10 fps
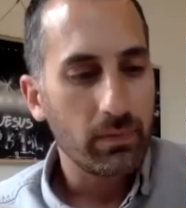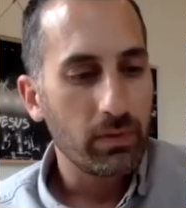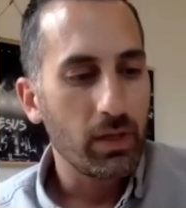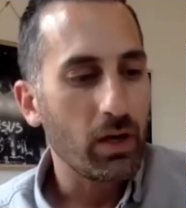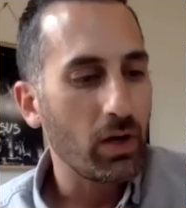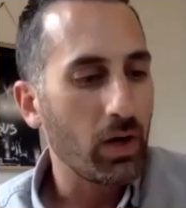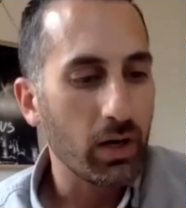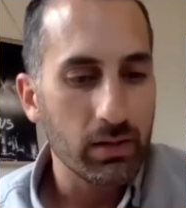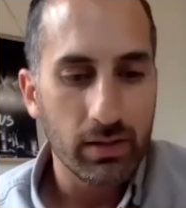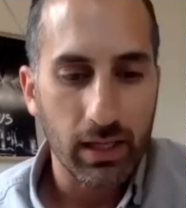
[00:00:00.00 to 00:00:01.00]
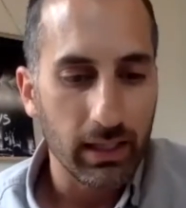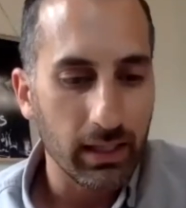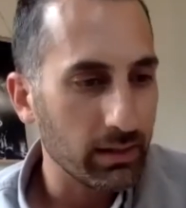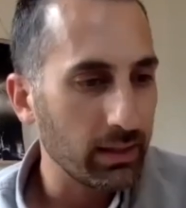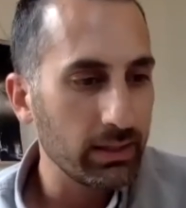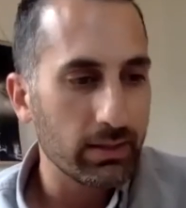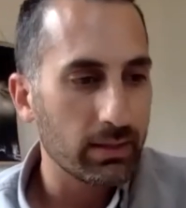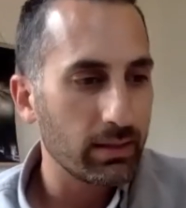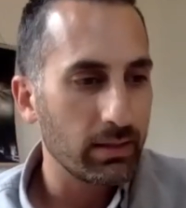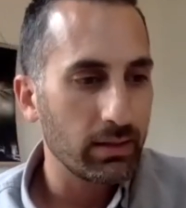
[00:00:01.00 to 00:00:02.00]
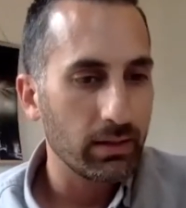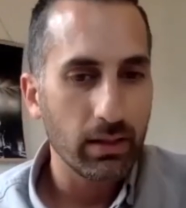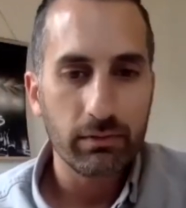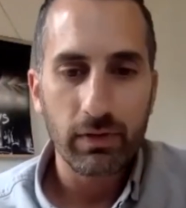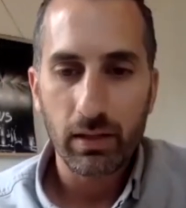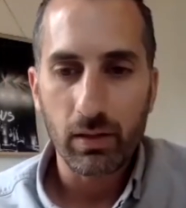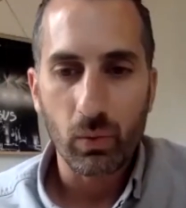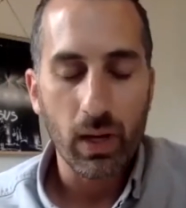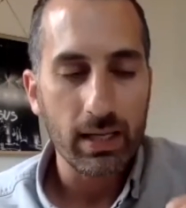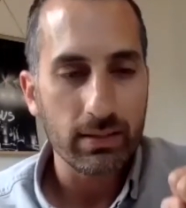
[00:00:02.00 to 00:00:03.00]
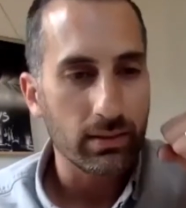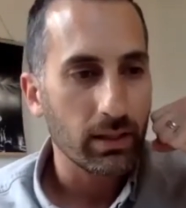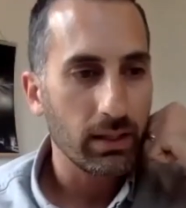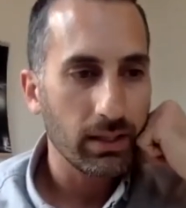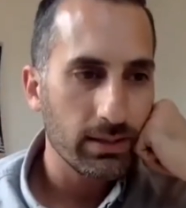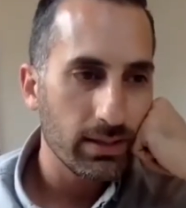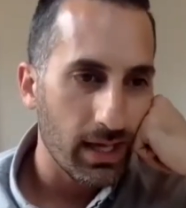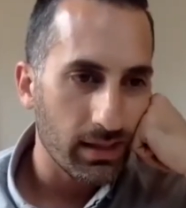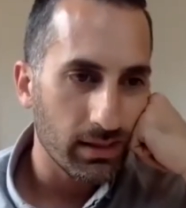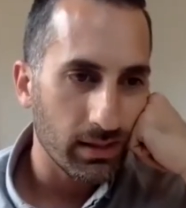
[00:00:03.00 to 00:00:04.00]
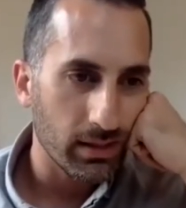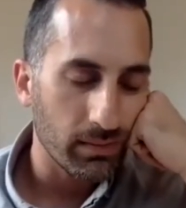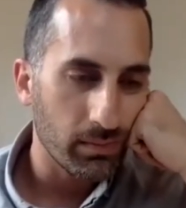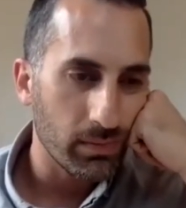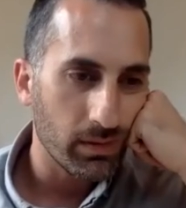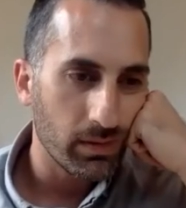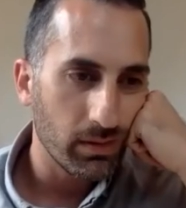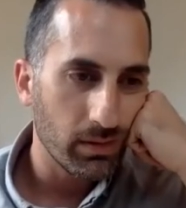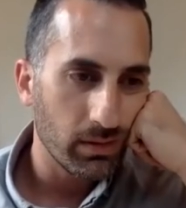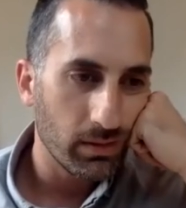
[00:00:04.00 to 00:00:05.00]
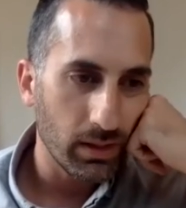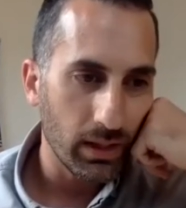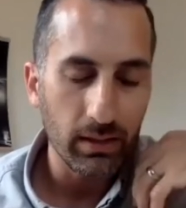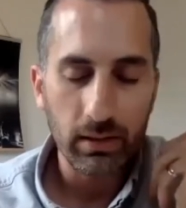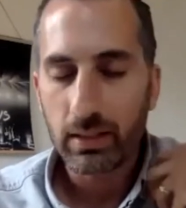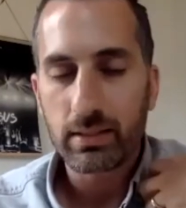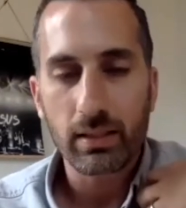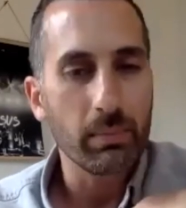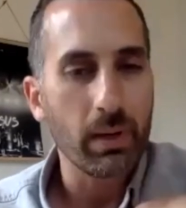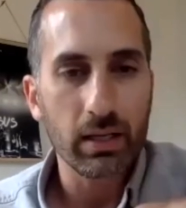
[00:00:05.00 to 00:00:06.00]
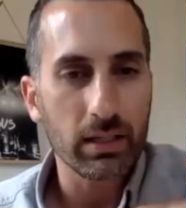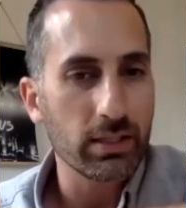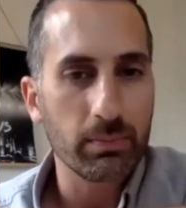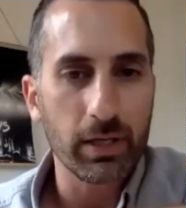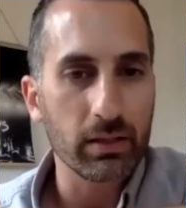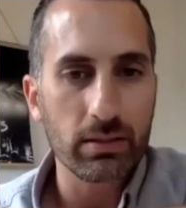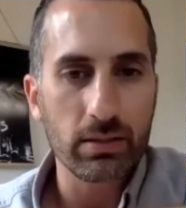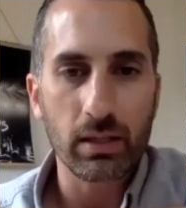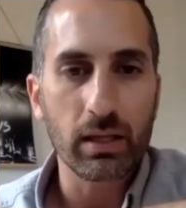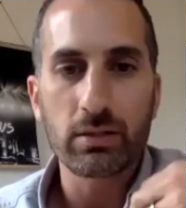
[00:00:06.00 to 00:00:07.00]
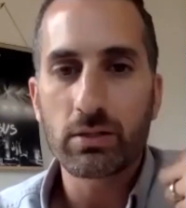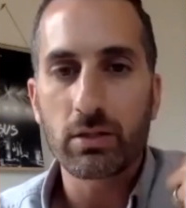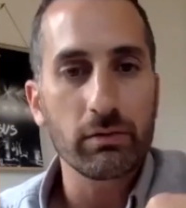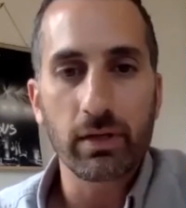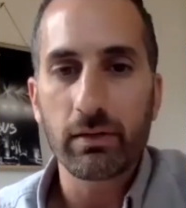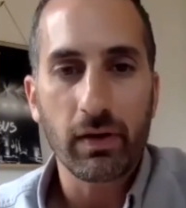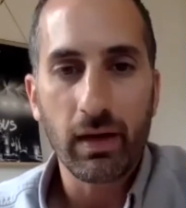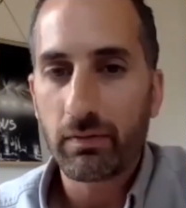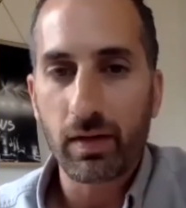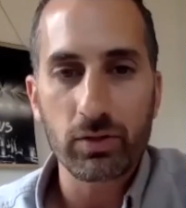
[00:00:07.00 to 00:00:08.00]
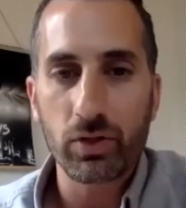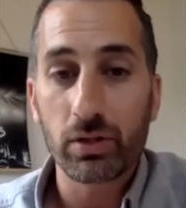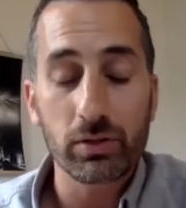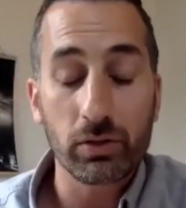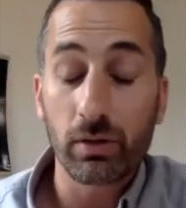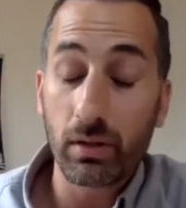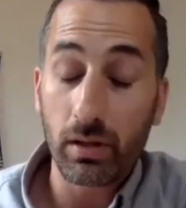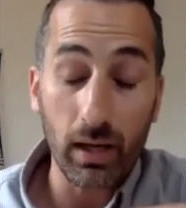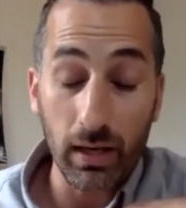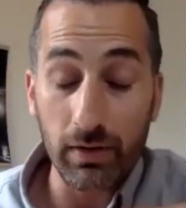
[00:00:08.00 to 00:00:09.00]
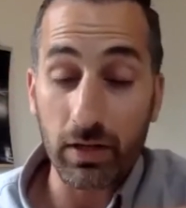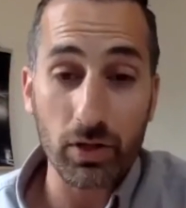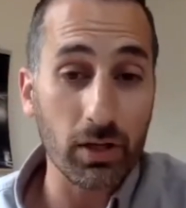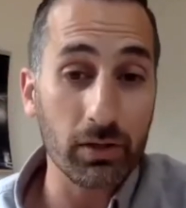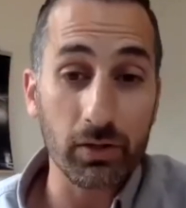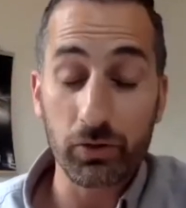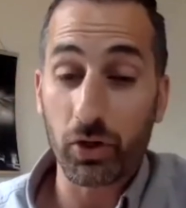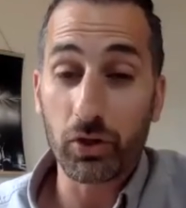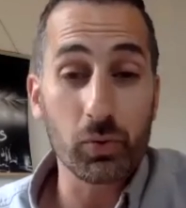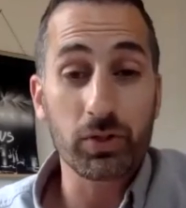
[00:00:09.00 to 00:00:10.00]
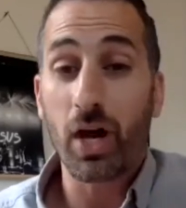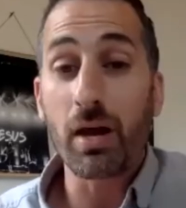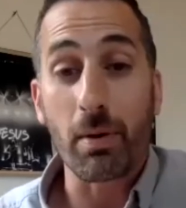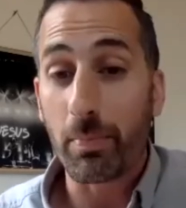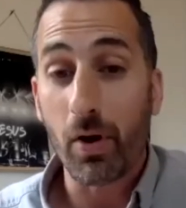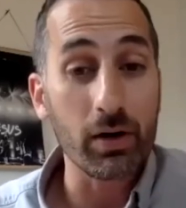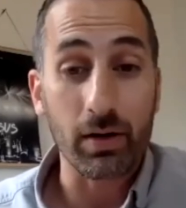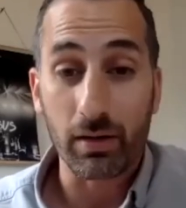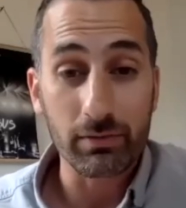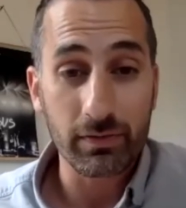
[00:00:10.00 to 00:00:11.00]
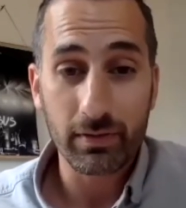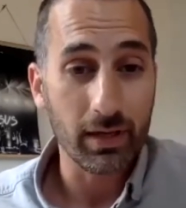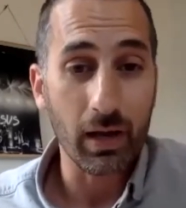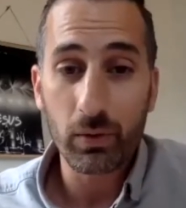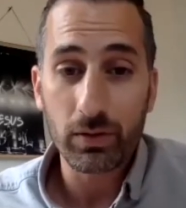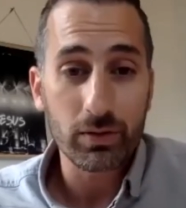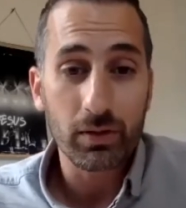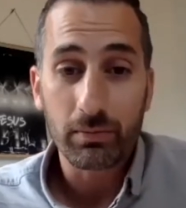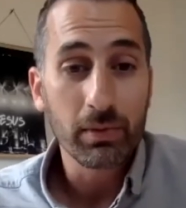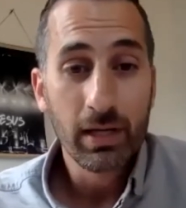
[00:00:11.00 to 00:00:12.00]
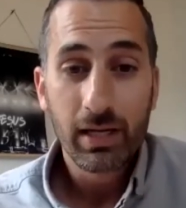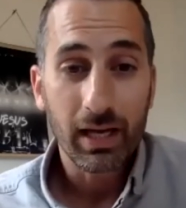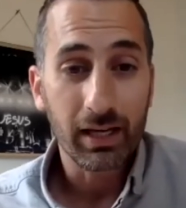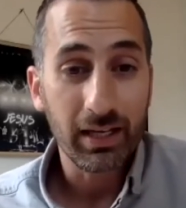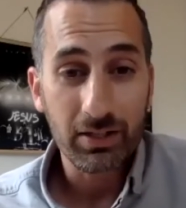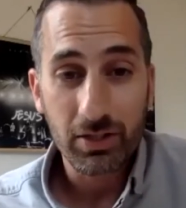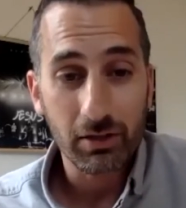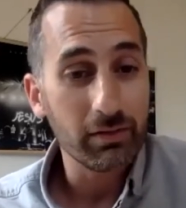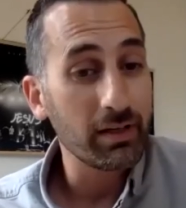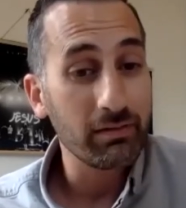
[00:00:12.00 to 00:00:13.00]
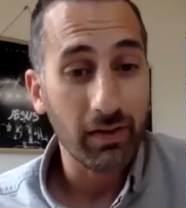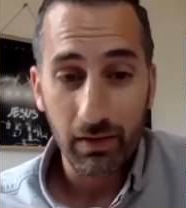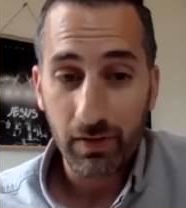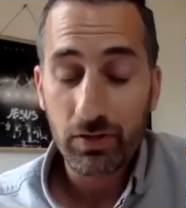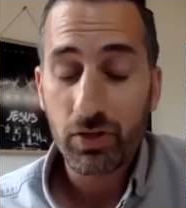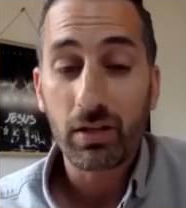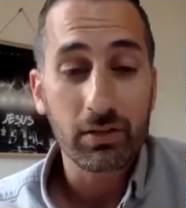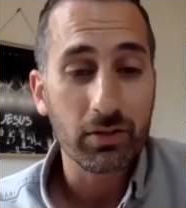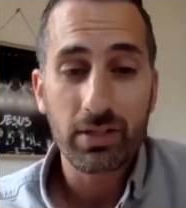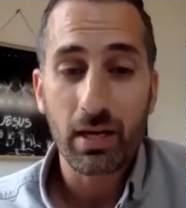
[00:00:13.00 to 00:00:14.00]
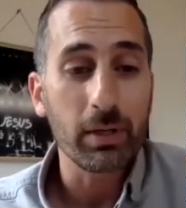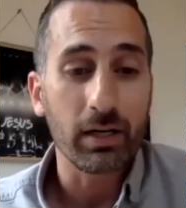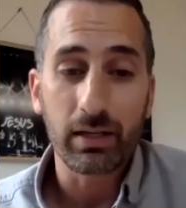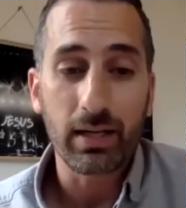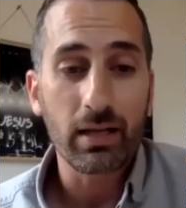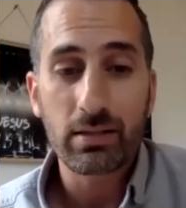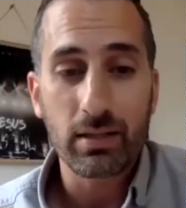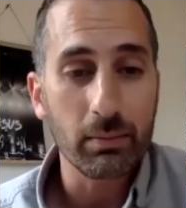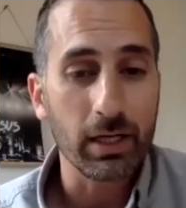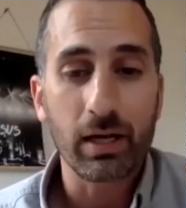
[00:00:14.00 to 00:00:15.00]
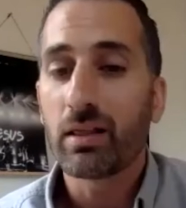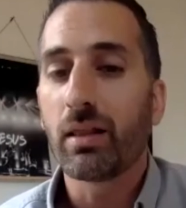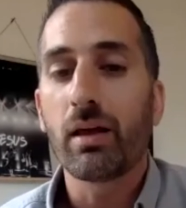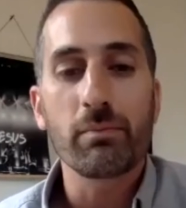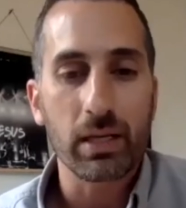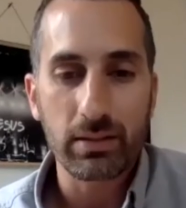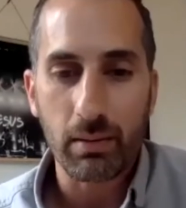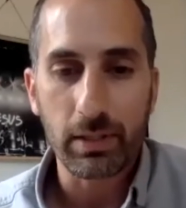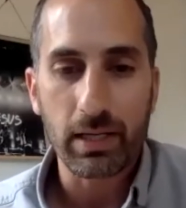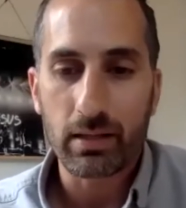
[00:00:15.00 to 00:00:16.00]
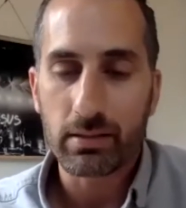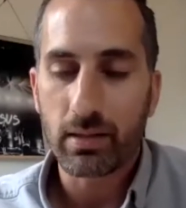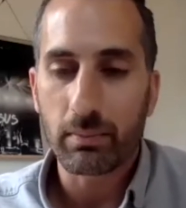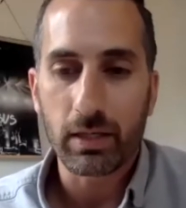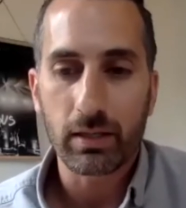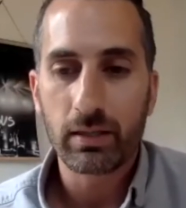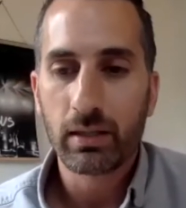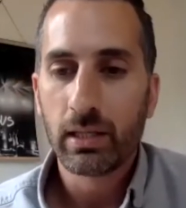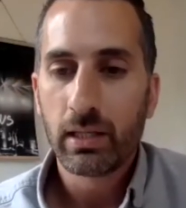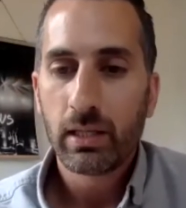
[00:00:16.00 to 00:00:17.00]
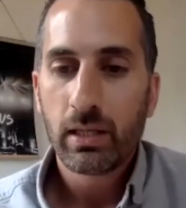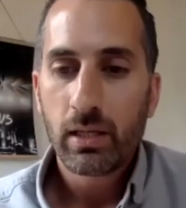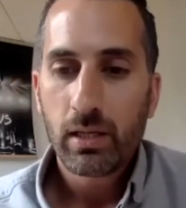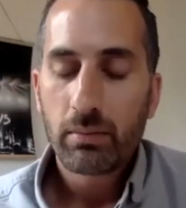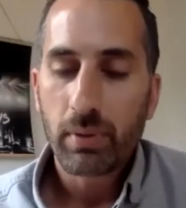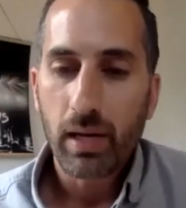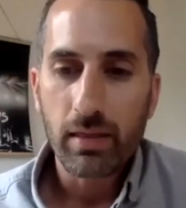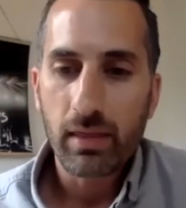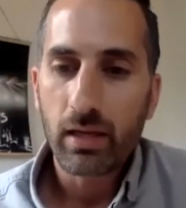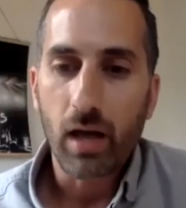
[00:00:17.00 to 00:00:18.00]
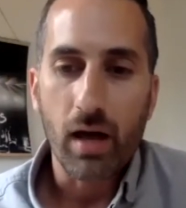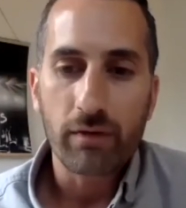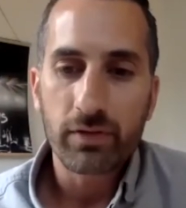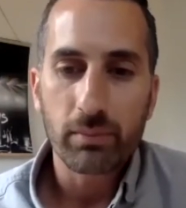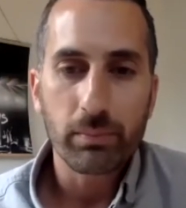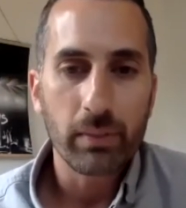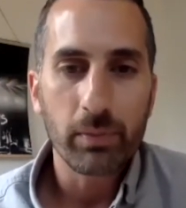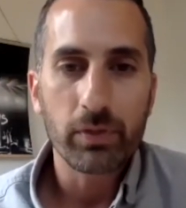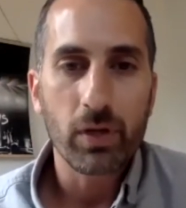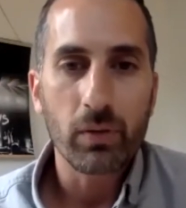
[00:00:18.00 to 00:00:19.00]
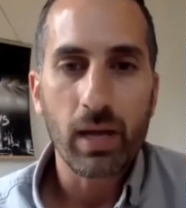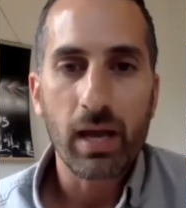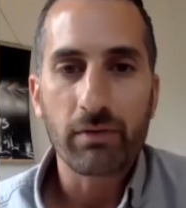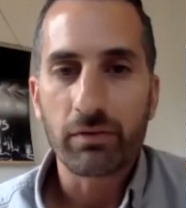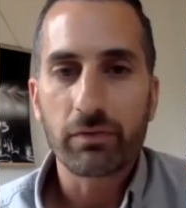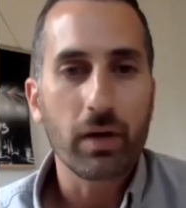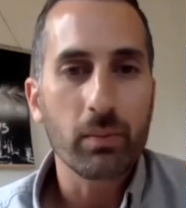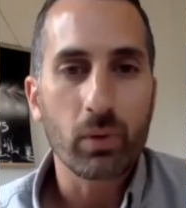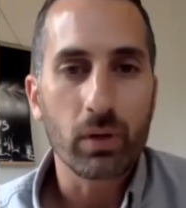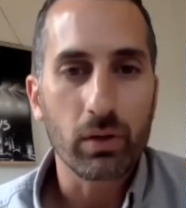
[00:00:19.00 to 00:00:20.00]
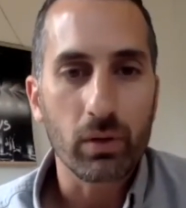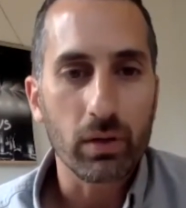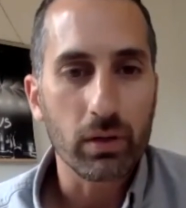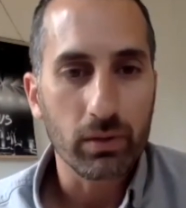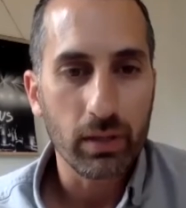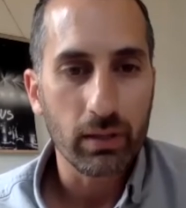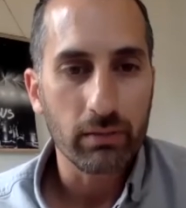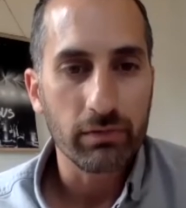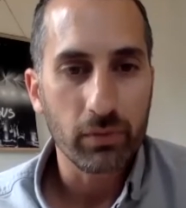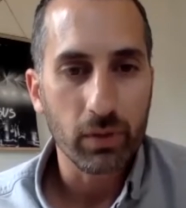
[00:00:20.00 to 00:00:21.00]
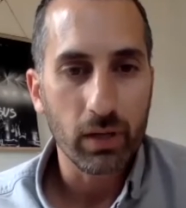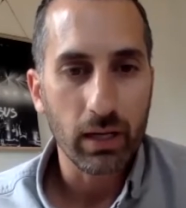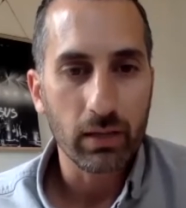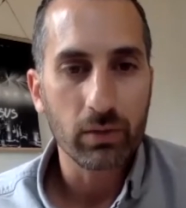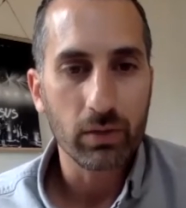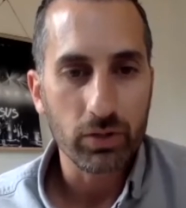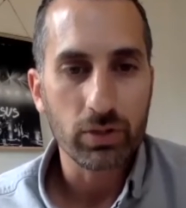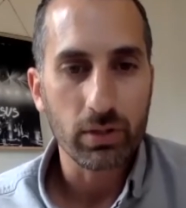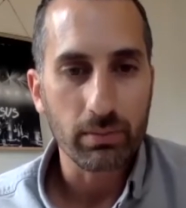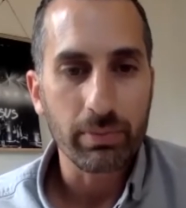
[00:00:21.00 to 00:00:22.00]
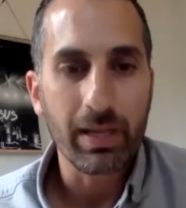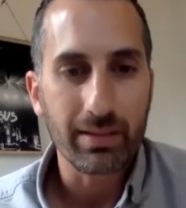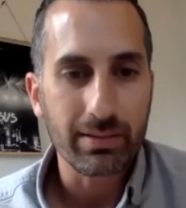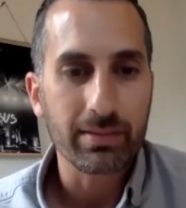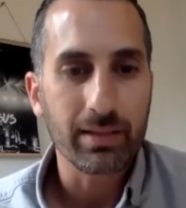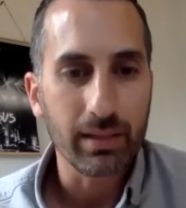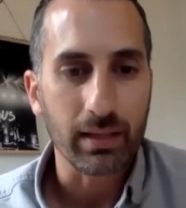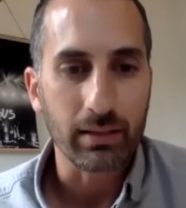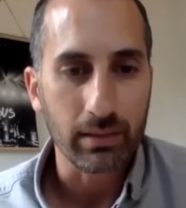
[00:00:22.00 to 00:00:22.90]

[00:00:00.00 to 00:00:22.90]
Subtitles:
the hard thing, at least living in the West, is that at least in my experience, the conservative evangelical church, which I'm a part of, I went to a conservative evangelical seminary at Dallas Seminary. I love my time at Dallas Seminary. But I think often people don't have a framework or a grid for a Christian Palestinian.